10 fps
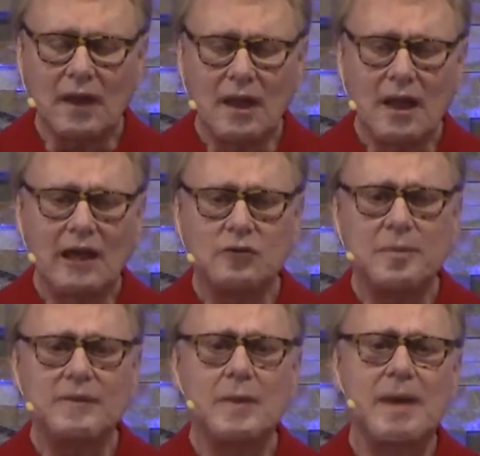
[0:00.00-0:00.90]
has
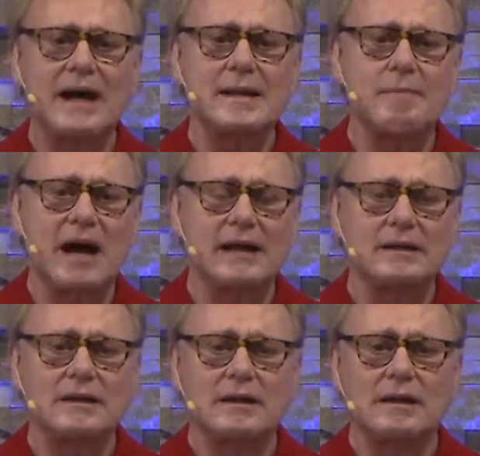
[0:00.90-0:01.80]
been the
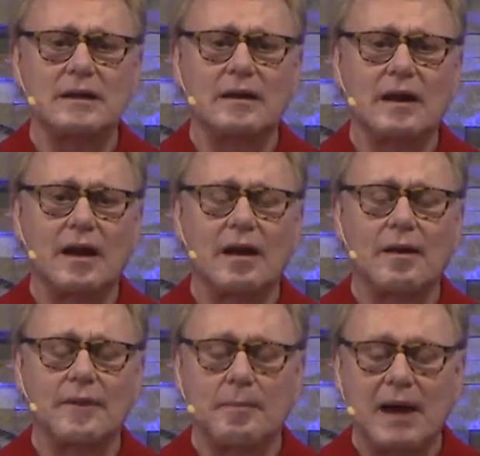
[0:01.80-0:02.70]

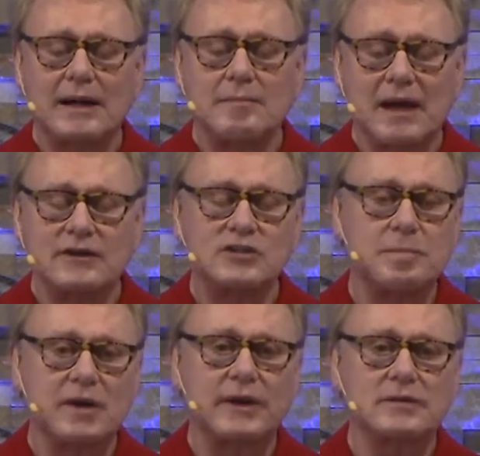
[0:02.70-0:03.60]

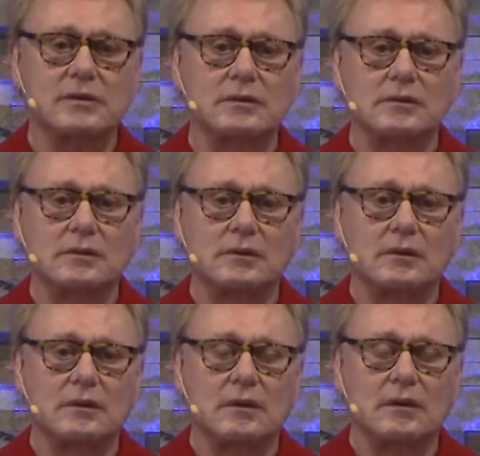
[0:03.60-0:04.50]
body-mind-spirit
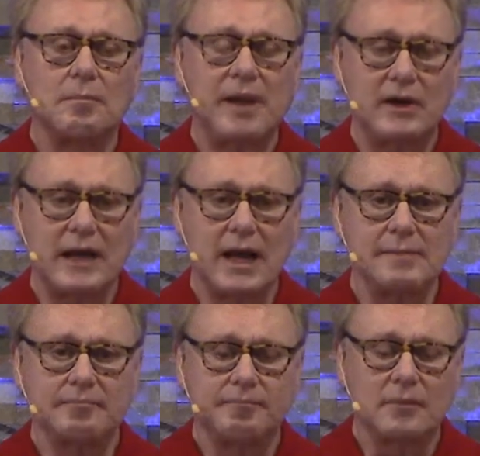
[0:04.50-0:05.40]
paradigm.
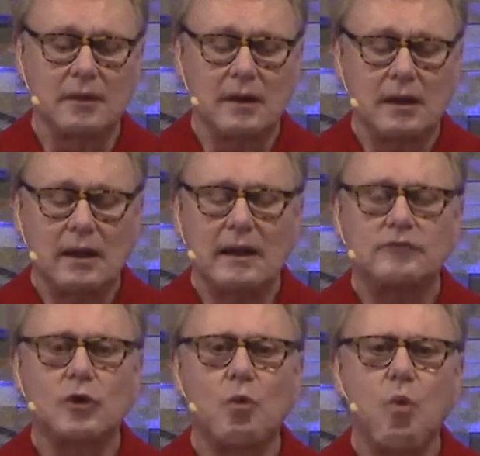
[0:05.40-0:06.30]
It's
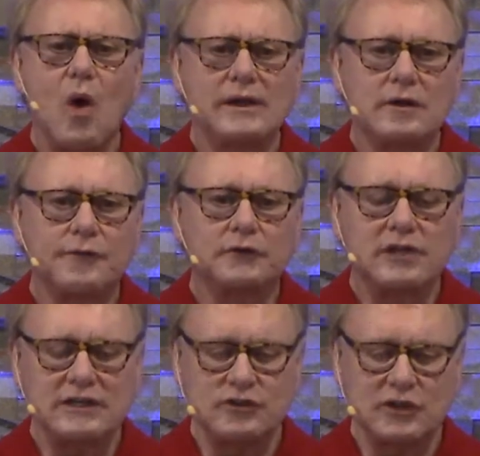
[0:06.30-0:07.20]
a wonderful
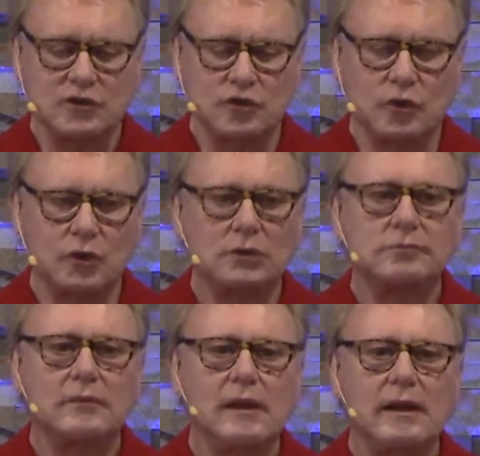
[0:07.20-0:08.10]
teaching tool.
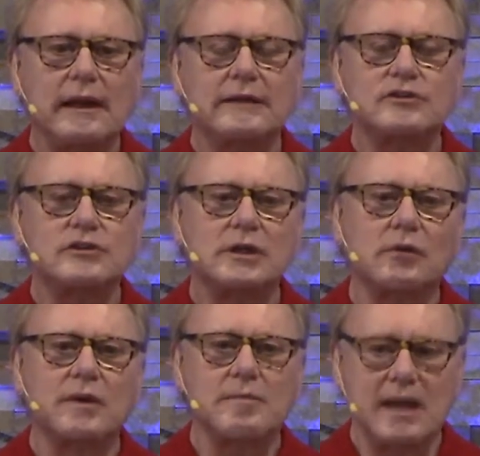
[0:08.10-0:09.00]
It still
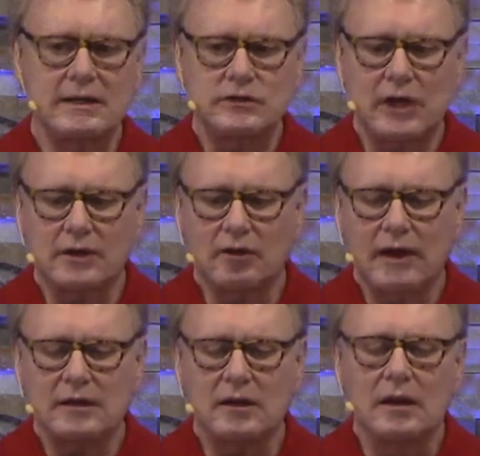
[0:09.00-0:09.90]
remains a
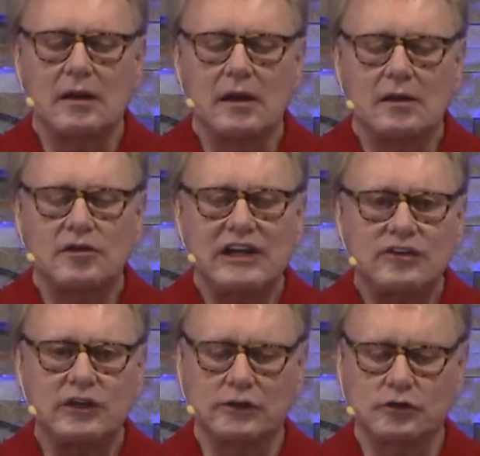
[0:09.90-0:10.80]
great
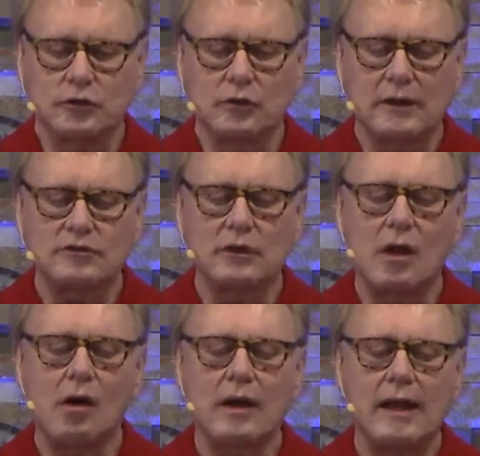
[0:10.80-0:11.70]
teaching tool as
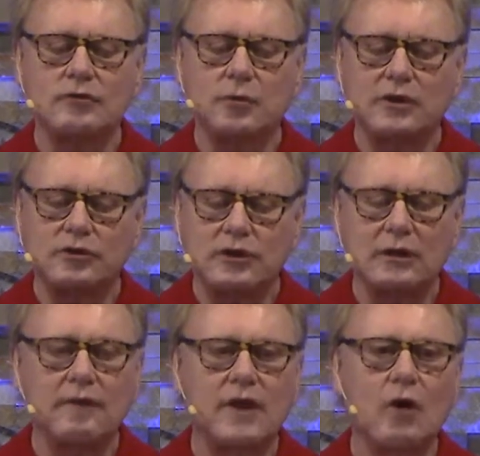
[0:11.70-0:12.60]
long as we're still
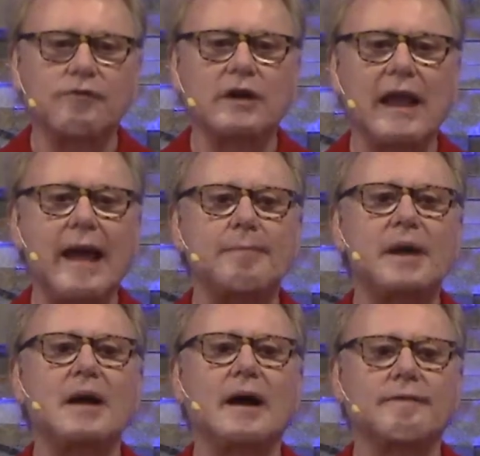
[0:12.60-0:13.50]
in the overlap
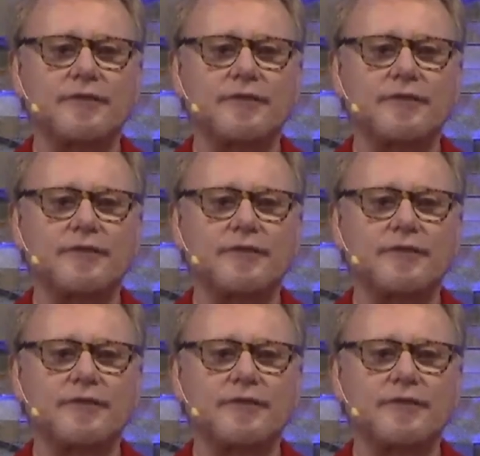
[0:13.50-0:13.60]
of